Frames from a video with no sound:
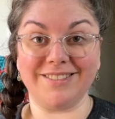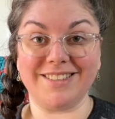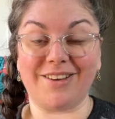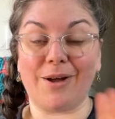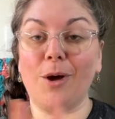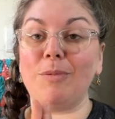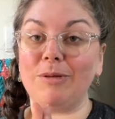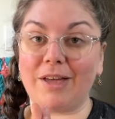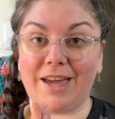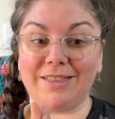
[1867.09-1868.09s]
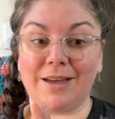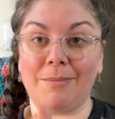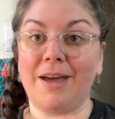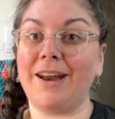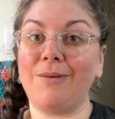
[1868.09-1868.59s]
So I hope you like them.
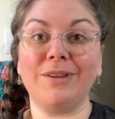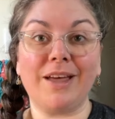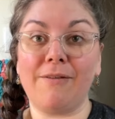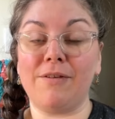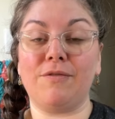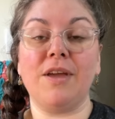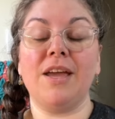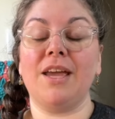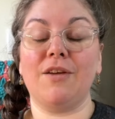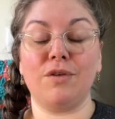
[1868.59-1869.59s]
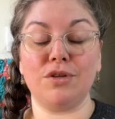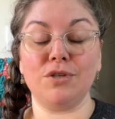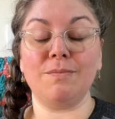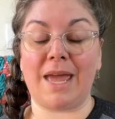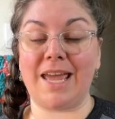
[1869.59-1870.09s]
And I would love if, if you
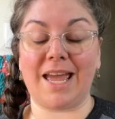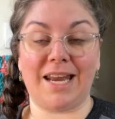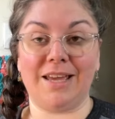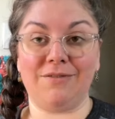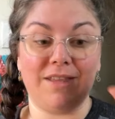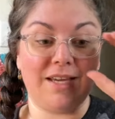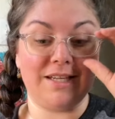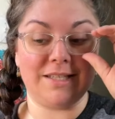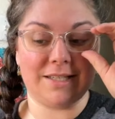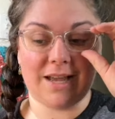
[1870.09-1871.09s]
do make any of these.